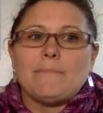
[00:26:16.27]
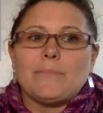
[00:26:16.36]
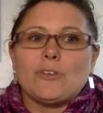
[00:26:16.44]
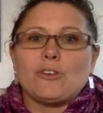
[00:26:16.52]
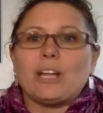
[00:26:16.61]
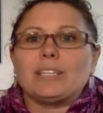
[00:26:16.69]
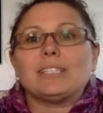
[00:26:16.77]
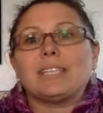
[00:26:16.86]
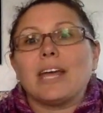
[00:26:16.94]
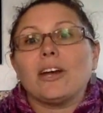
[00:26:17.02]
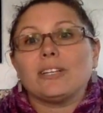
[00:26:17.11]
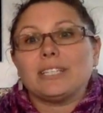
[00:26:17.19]
you're not
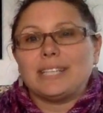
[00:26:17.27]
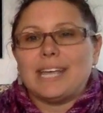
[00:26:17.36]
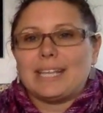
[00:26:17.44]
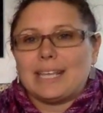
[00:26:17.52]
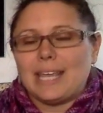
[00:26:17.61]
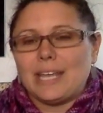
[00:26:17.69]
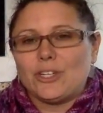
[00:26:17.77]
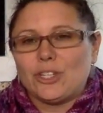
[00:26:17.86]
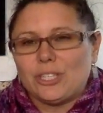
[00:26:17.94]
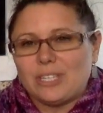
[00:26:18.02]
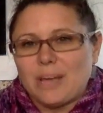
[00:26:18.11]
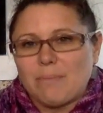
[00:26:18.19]
scared to take each
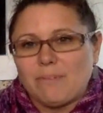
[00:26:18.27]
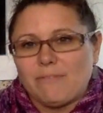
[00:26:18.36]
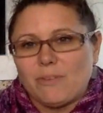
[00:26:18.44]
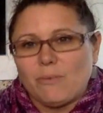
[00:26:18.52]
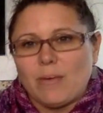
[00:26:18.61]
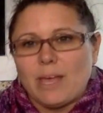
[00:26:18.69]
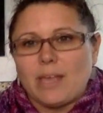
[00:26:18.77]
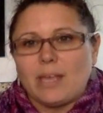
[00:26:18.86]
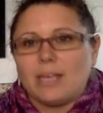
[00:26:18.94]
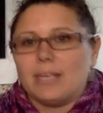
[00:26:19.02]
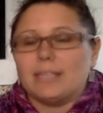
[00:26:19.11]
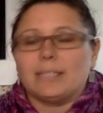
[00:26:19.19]
step of the way
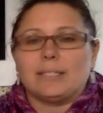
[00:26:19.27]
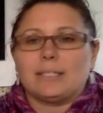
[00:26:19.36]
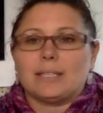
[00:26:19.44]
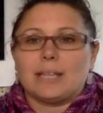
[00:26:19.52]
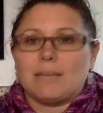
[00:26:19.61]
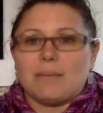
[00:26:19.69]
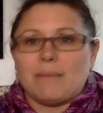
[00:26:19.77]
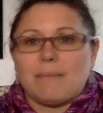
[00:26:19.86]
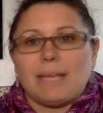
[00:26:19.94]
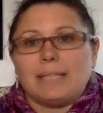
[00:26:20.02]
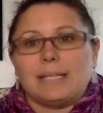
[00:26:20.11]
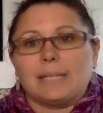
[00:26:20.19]
is going to be
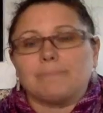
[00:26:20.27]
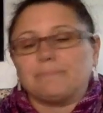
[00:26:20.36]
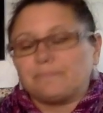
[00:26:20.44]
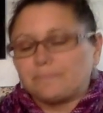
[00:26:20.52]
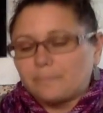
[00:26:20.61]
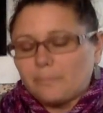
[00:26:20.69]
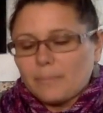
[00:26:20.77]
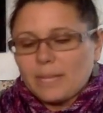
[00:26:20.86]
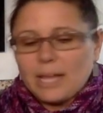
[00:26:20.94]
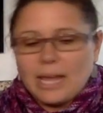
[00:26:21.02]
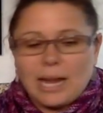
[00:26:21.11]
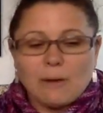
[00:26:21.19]
amazing.
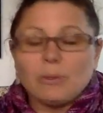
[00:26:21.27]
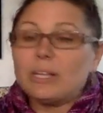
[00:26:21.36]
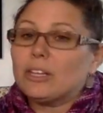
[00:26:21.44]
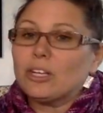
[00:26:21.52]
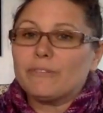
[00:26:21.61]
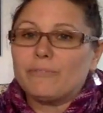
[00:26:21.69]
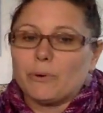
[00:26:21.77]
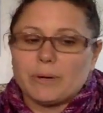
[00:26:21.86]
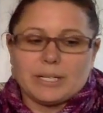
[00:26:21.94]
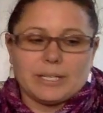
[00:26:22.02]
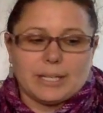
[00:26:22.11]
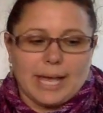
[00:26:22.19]
And I really look
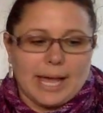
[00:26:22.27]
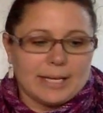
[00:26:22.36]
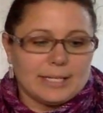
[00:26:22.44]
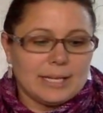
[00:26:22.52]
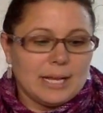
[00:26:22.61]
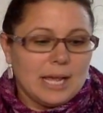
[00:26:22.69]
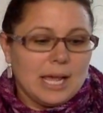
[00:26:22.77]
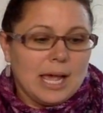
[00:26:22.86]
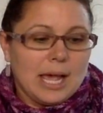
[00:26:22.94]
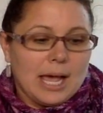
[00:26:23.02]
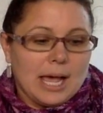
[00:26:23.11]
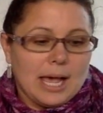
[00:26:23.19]
forward to that.
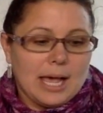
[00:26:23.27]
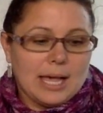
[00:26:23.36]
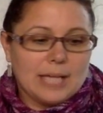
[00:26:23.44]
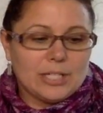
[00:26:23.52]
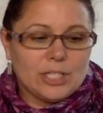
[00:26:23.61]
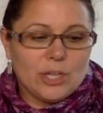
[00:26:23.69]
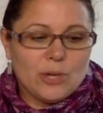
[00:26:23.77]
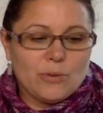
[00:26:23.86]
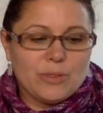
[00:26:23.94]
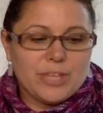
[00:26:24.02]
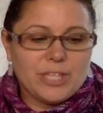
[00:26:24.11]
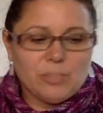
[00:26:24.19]
So
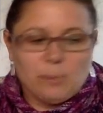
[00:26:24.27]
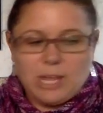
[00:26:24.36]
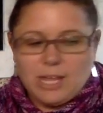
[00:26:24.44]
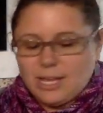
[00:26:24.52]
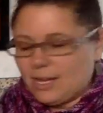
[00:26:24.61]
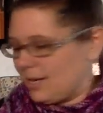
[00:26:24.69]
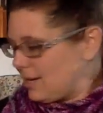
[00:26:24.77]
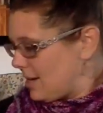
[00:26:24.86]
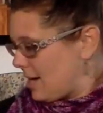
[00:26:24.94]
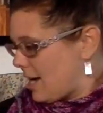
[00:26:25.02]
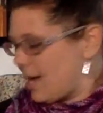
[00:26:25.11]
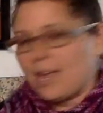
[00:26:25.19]
this week,
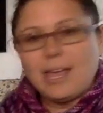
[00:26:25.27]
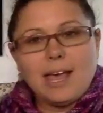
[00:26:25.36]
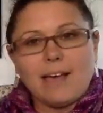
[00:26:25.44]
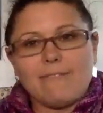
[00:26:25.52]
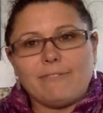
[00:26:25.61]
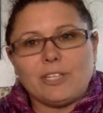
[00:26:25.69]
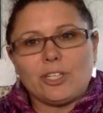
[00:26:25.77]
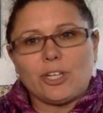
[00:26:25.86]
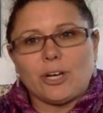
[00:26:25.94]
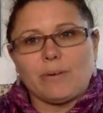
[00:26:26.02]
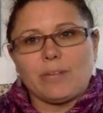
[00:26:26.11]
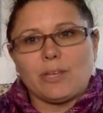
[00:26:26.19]
I have to
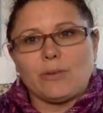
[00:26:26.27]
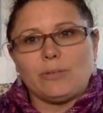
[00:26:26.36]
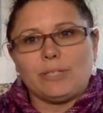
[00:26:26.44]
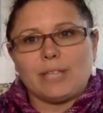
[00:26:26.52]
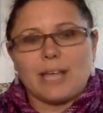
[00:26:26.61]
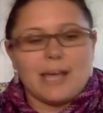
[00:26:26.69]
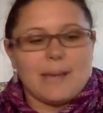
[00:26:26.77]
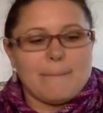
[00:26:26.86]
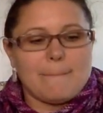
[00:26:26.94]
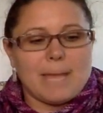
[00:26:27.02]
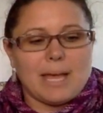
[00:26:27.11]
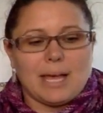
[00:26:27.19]
share with you
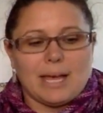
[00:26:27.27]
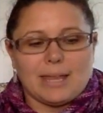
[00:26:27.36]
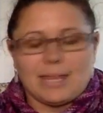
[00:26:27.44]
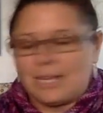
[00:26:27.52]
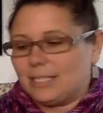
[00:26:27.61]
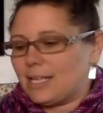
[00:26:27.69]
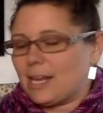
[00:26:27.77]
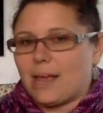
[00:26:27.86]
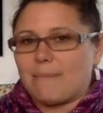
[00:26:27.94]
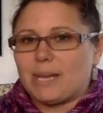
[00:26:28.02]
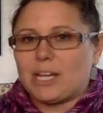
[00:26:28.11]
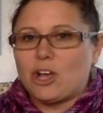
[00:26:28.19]
some things that
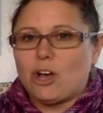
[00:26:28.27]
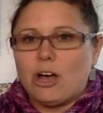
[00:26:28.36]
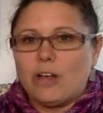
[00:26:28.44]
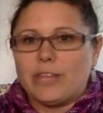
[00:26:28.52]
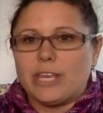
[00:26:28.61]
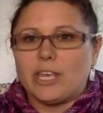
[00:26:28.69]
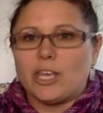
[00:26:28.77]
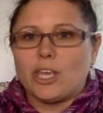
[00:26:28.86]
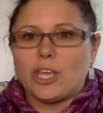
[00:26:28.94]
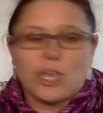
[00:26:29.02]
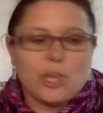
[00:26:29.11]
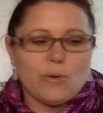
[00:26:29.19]
I'm going to call the
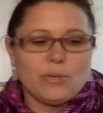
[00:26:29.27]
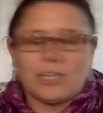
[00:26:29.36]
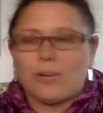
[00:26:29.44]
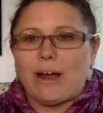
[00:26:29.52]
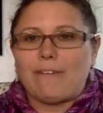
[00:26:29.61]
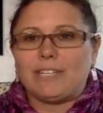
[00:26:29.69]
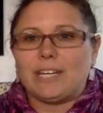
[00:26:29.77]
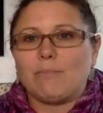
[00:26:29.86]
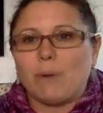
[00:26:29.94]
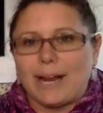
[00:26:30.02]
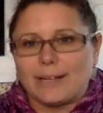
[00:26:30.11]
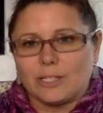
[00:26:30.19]
cute, crafty,
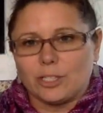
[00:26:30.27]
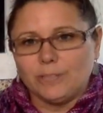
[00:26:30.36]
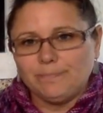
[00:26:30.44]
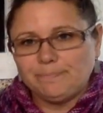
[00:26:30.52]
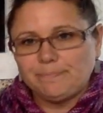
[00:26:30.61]
and practical.